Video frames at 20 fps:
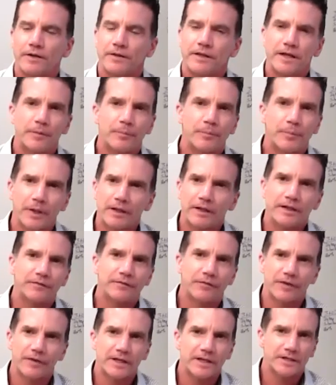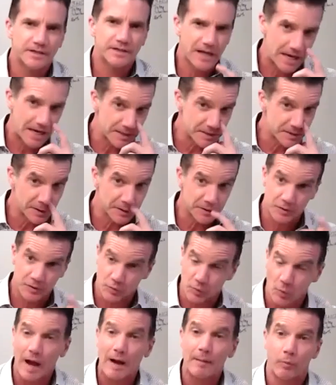the ability for these guys to
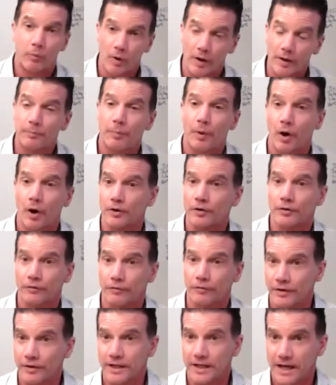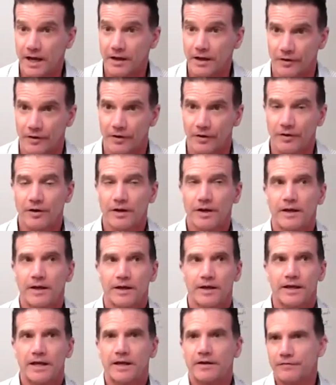swap one partner for the other
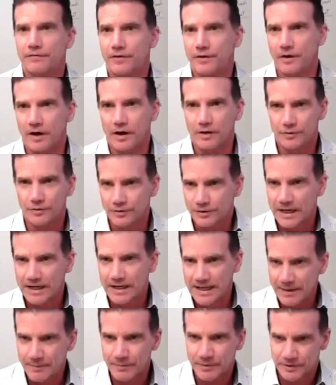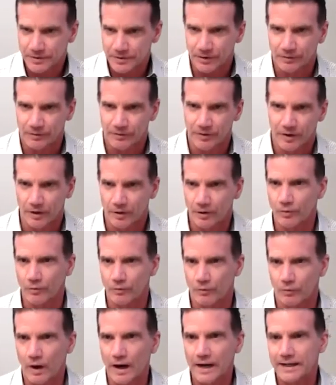if the other dynamics are
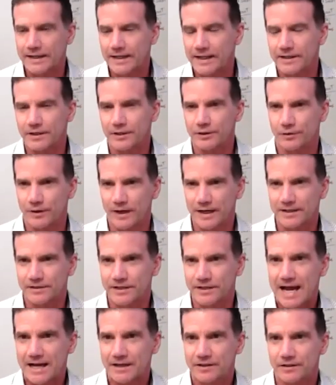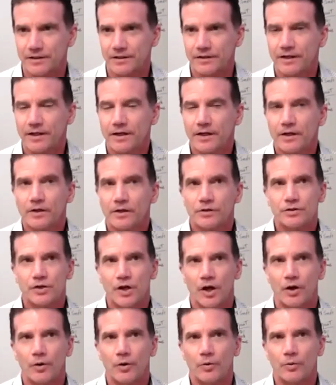right in the transaction.
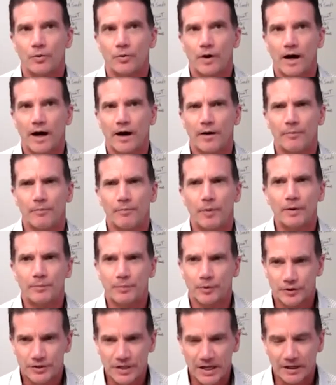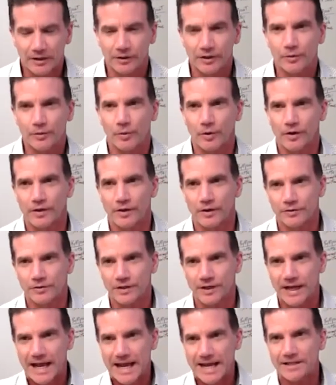So, but particularly where there's
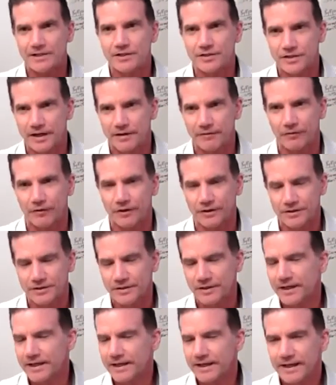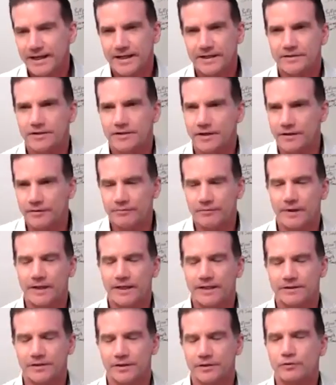an age difference, it's
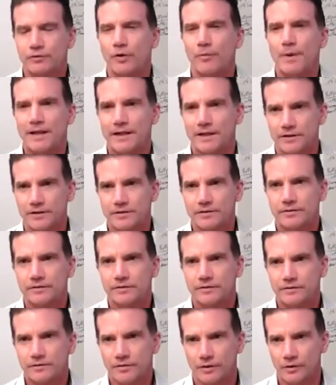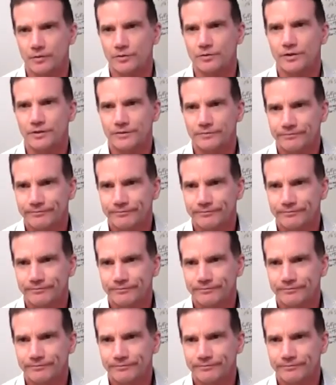a tremendous solution.